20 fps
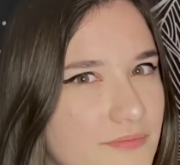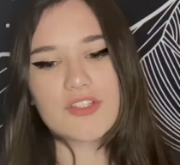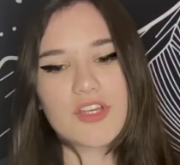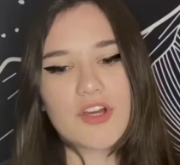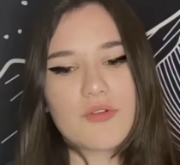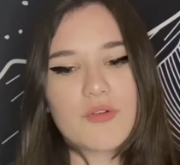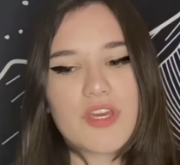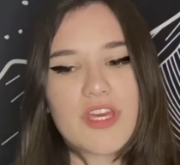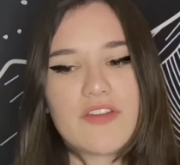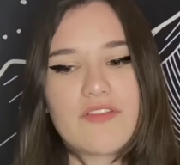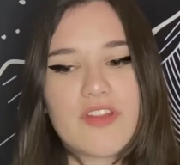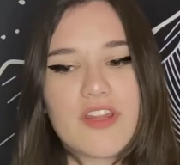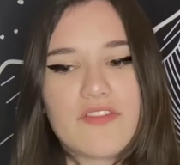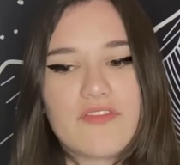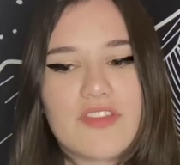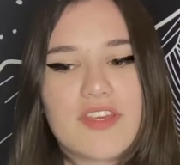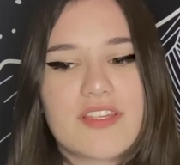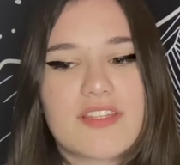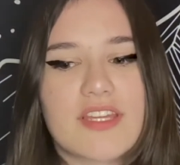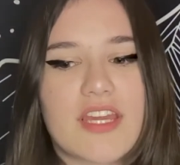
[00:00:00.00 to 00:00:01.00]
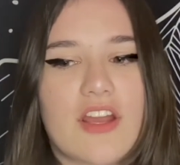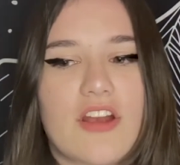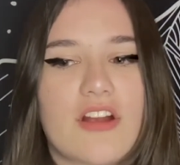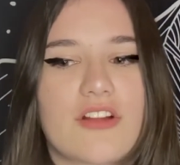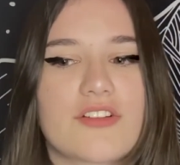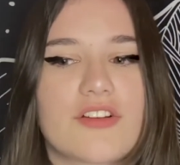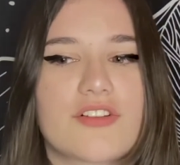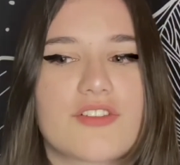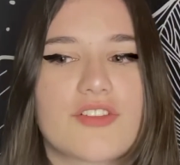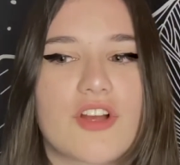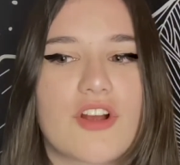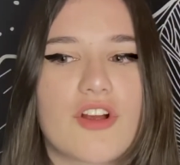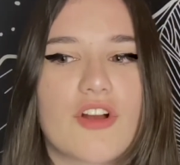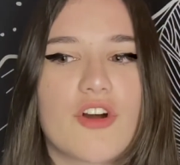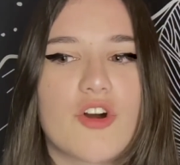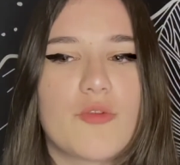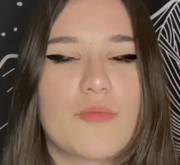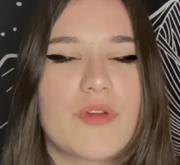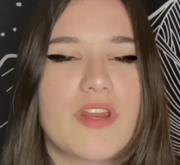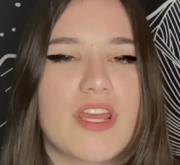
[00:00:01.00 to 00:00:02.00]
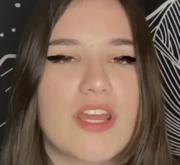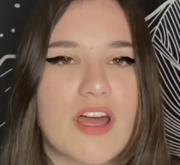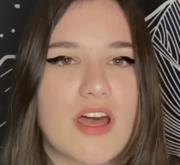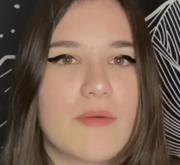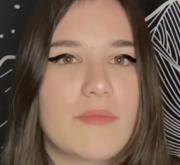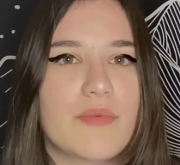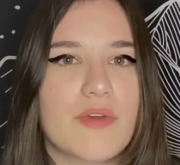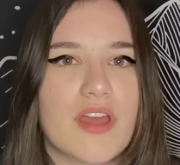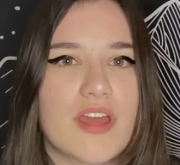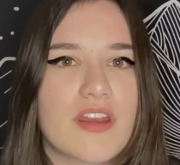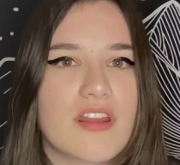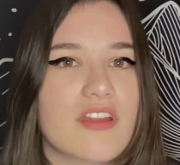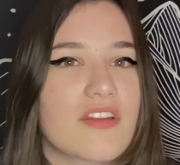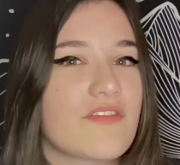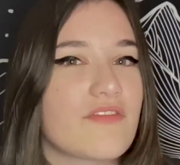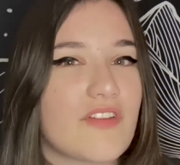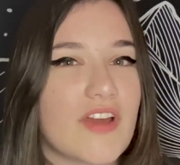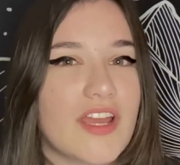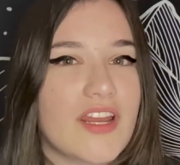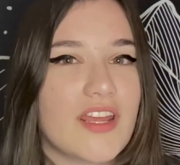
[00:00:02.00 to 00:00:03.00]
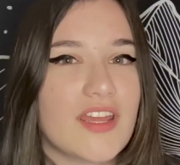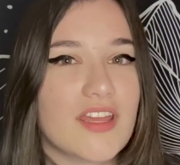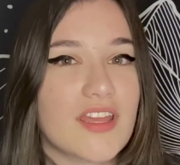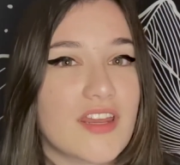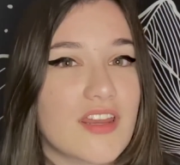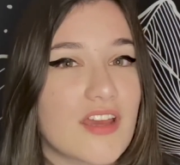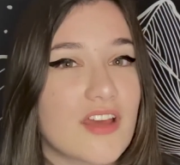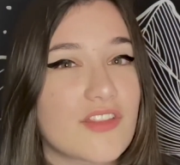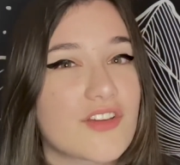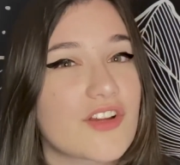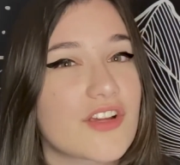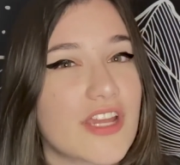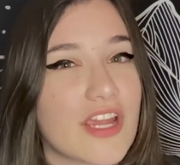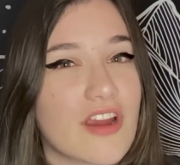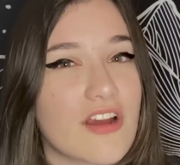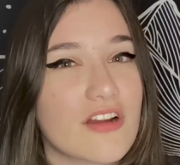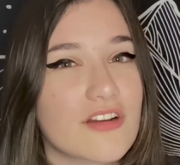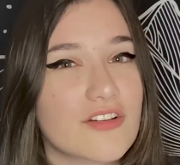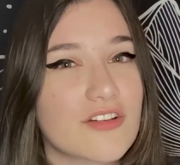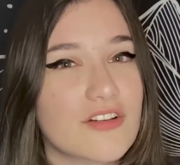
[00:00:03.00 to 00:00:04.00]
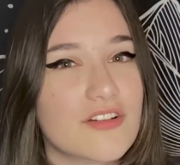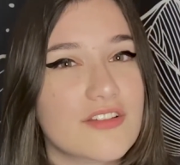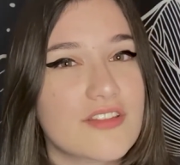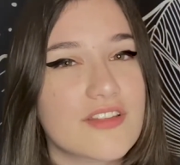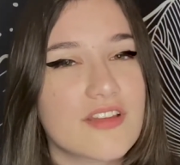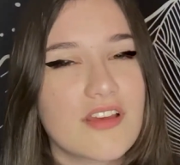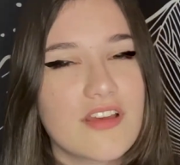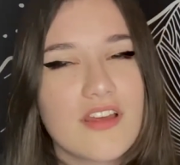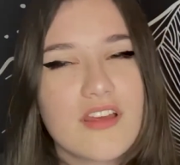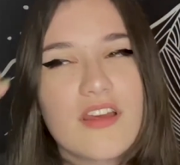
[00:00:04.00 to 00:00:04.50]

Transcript: So even if these characters are opening up and confiding in other characters,